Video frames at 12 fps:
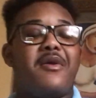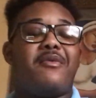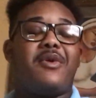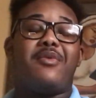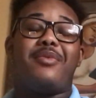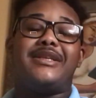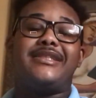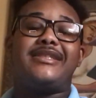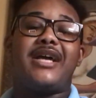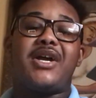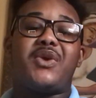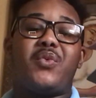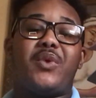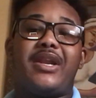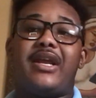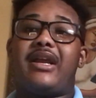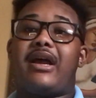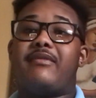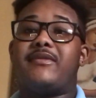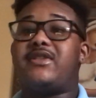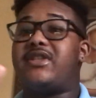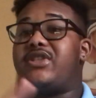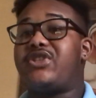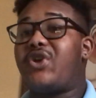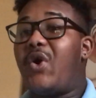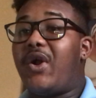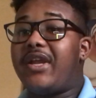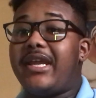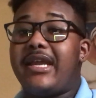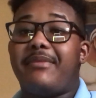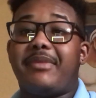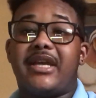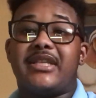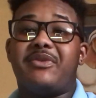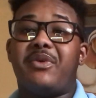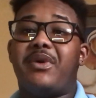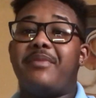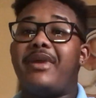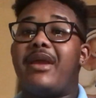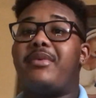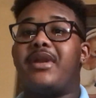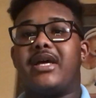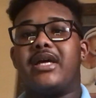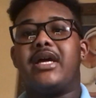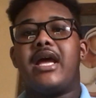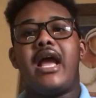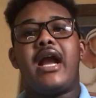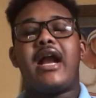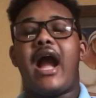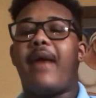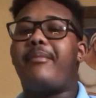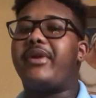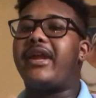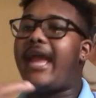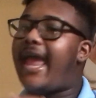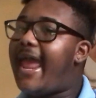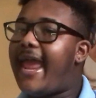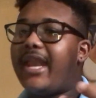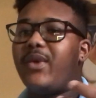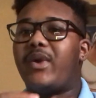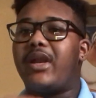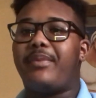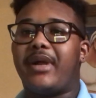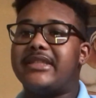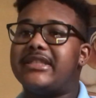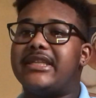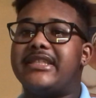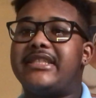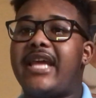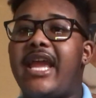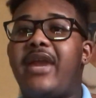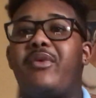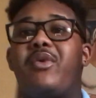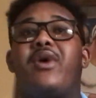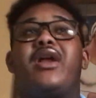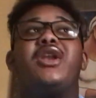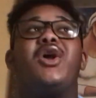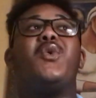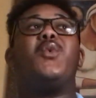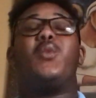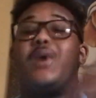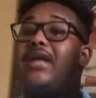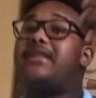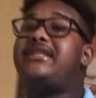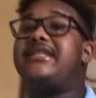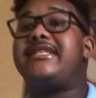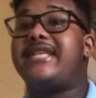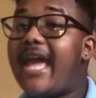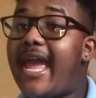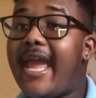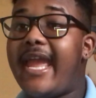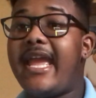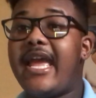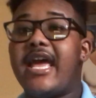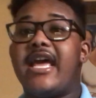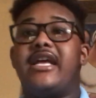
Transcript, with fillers: We would be stuck when it comes to talking because we wouldn't be able to comprehend what a person is saying. We wouldn't know what to say.